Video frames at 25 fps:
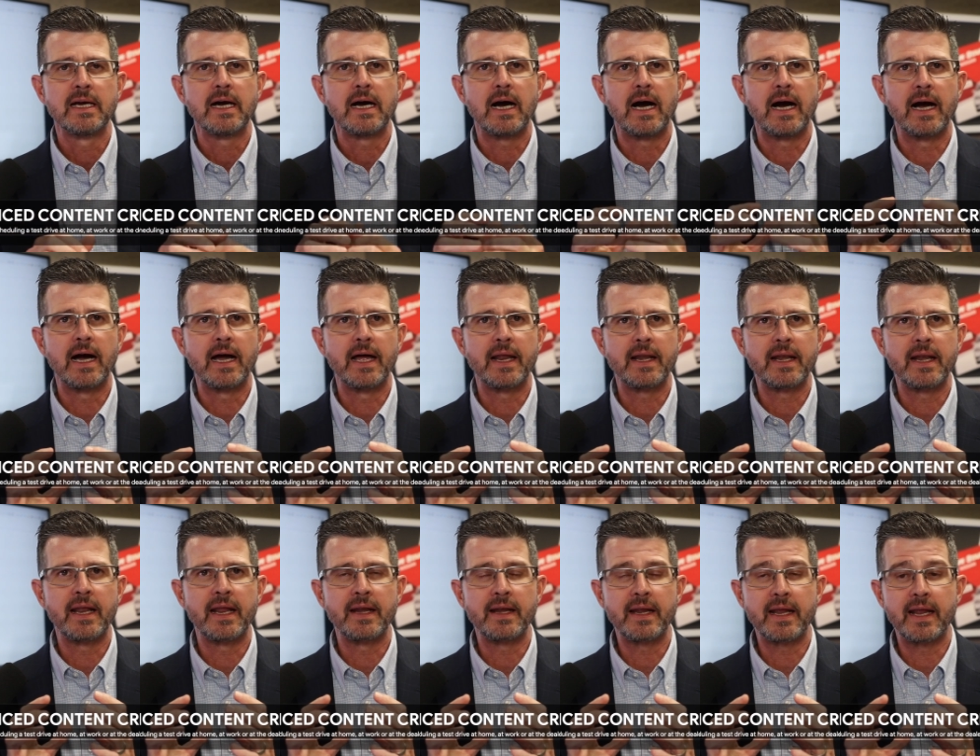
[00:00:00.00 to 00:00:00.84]

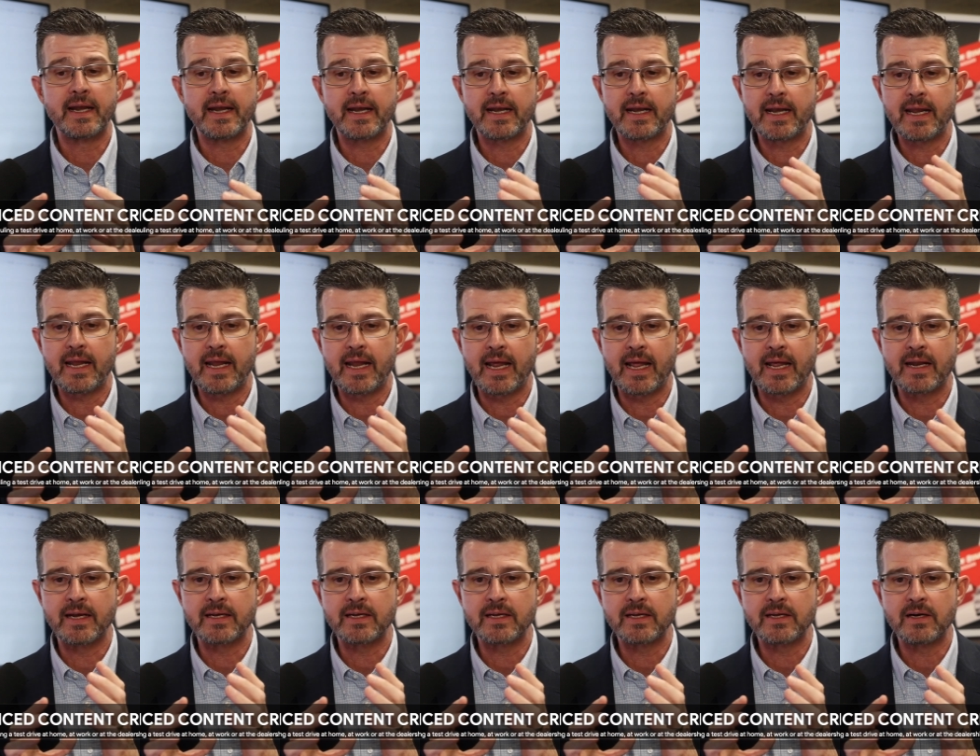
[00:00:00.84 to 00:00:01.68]

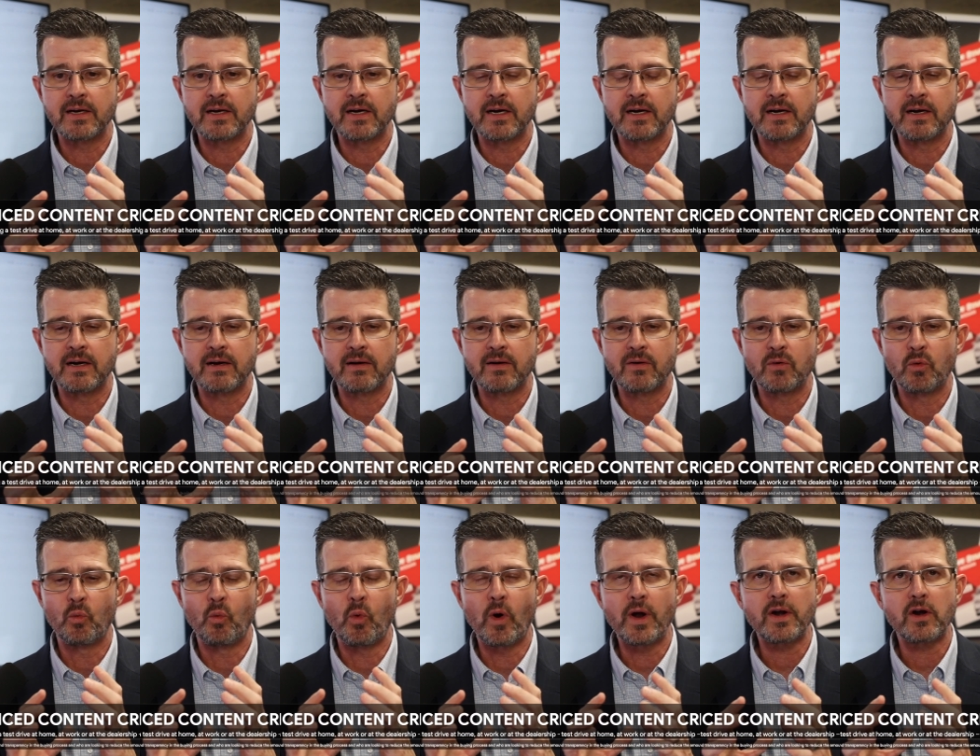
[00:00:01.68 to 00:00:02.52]
And
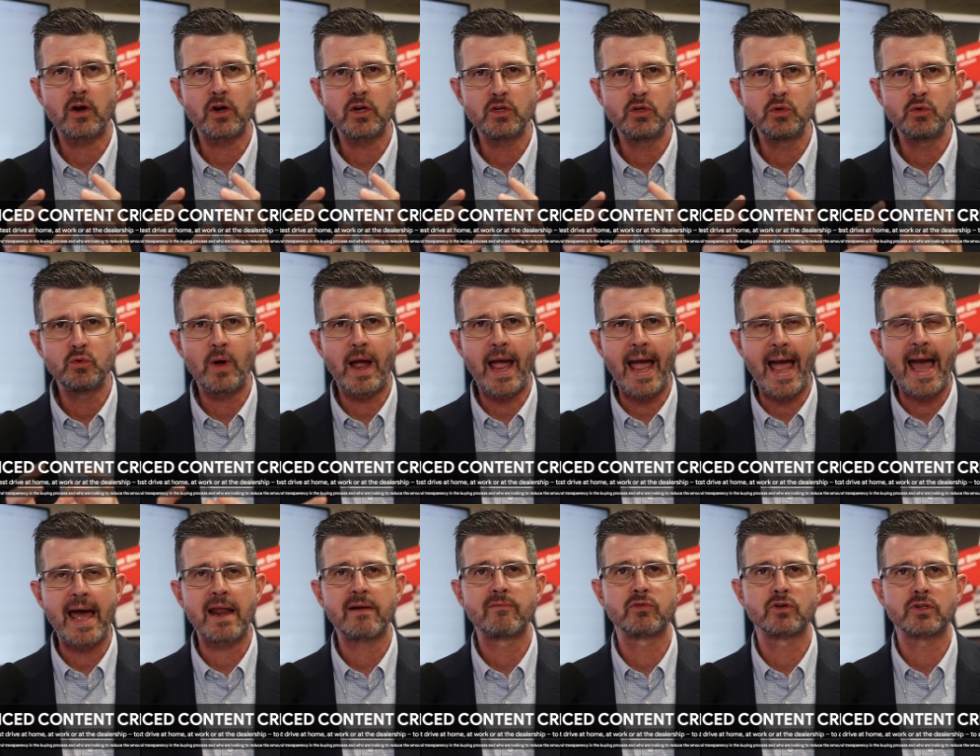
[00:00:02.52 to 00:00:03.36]
what are you
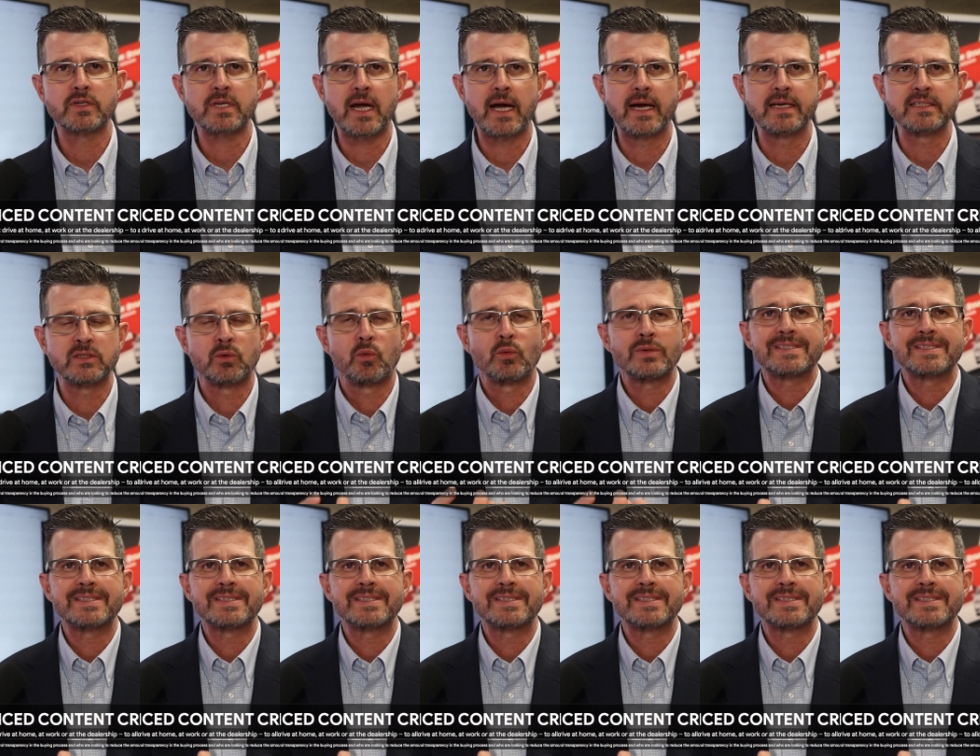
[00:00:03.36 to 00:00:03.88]
advertising?